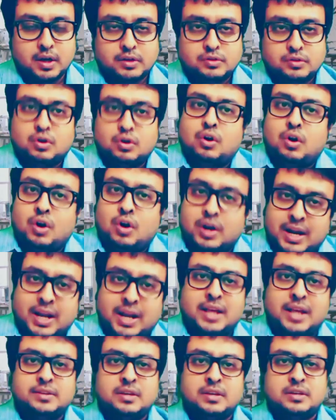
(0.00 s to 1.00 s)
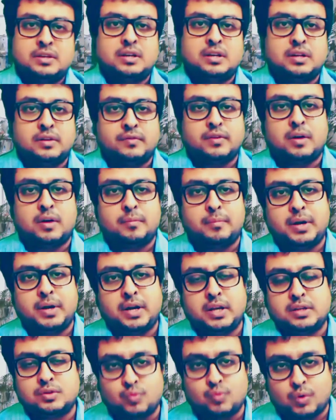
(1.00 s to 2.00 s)
So organization development
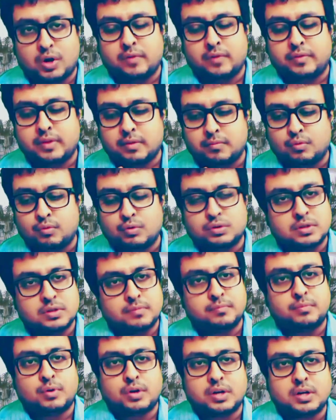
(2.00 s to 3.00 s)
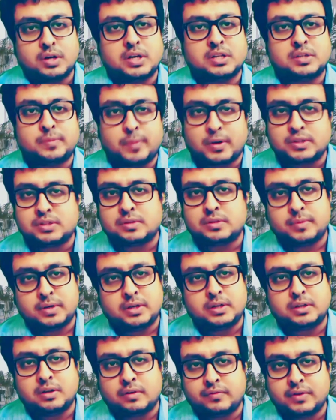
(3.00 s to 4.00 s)
is one of the most important
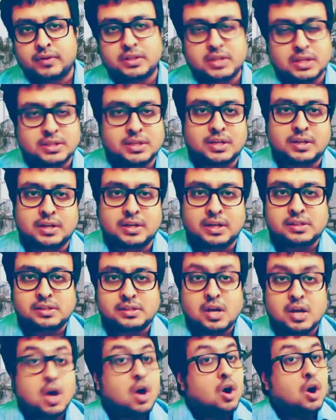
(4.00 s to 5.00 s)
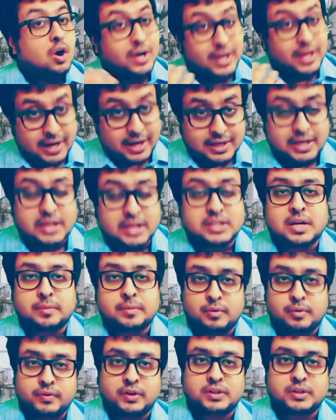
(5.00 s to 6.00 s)
responsibility of HR journalist or any HR
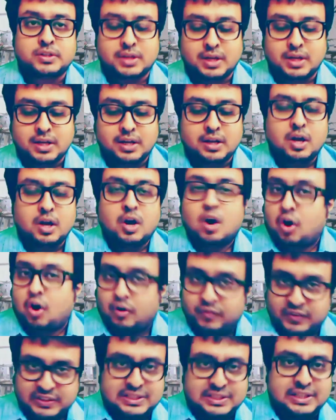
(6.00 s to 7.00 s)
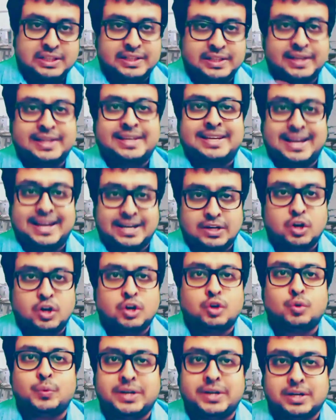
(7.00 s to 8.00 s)
professional. Obviously, they
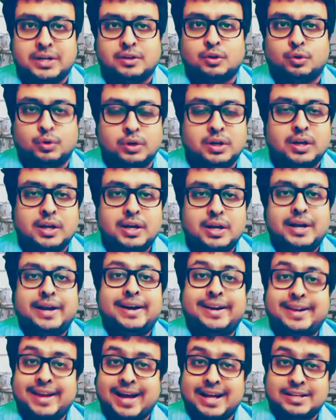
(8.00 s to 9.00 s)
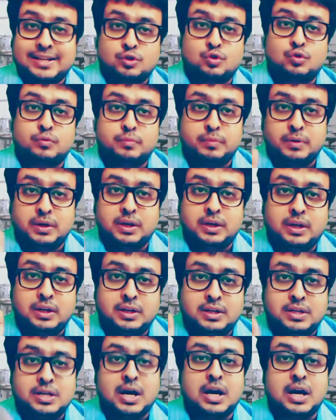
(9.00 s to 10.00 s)
cannot do it alone. It has to
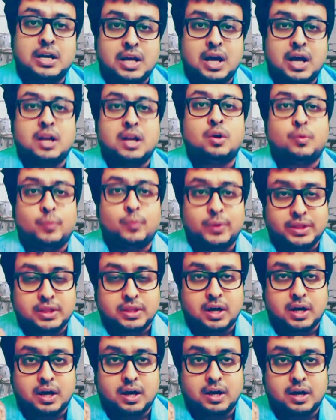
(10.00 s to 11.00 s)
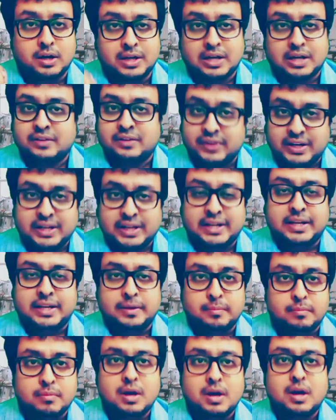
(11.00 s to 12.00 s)
be done along with the delivery
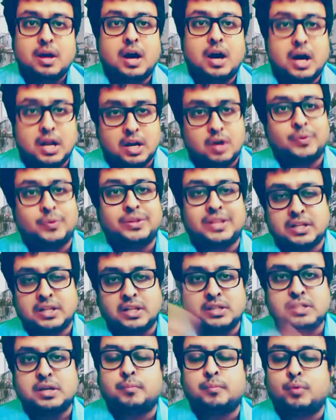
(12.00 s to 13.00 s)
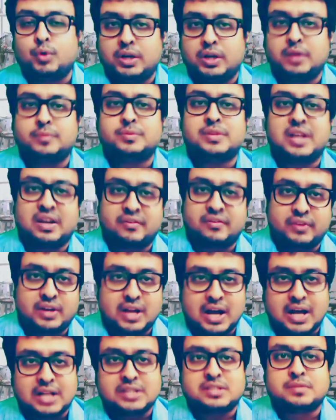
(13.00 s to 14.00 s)
team, along with other support teams like
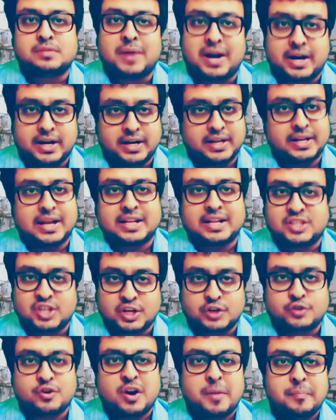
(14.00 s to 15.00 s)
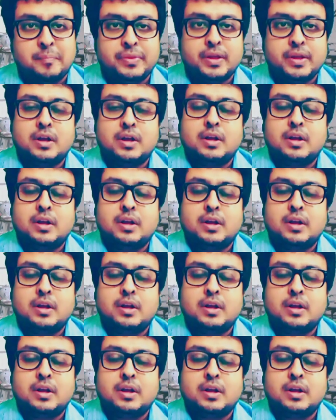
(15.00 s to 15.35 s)
finance, marketing, etc.